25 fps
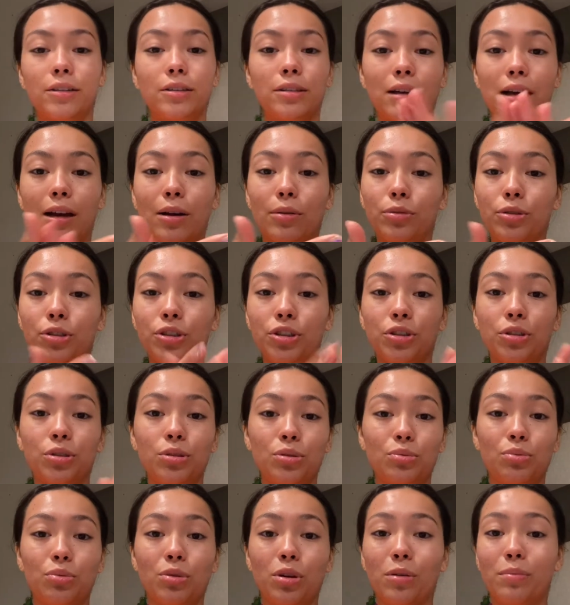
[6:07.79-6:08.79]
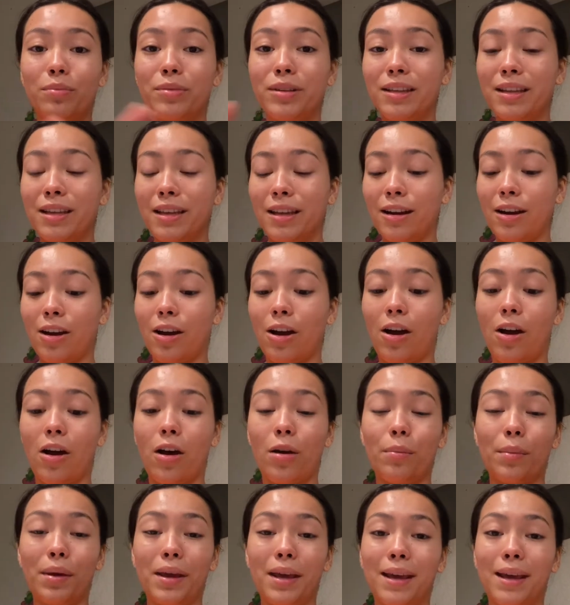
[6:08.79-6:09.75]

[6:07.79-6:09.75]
I was just rubbing it on my